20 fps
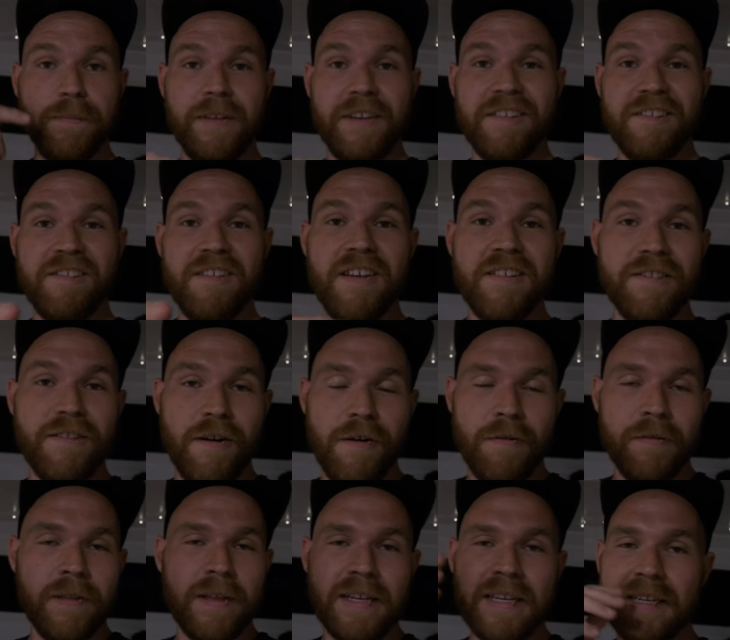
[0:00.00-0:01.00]
Like I said,
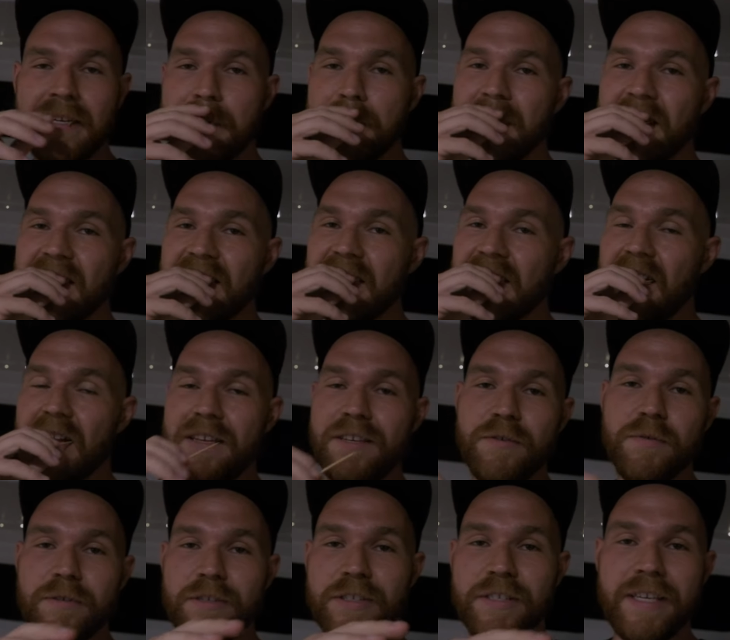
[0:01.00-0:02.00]
don't let anybody tell
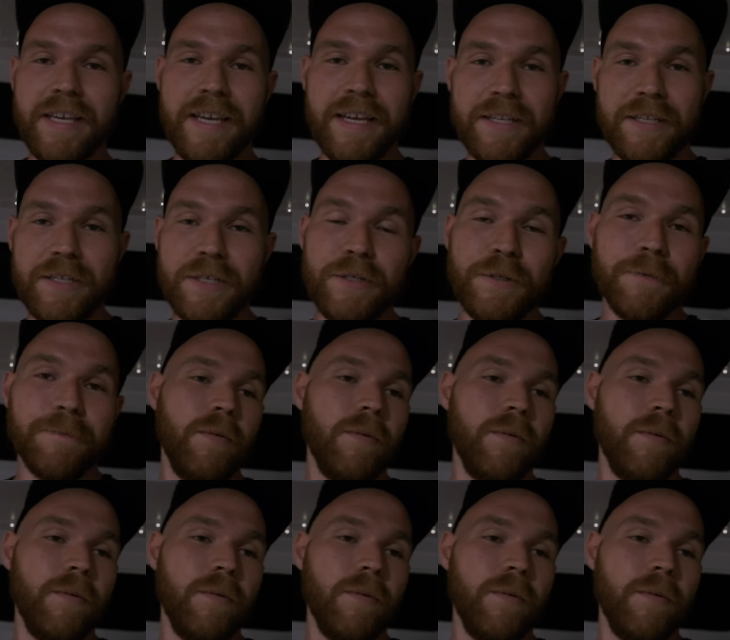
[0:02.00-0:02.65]
you what you can't do.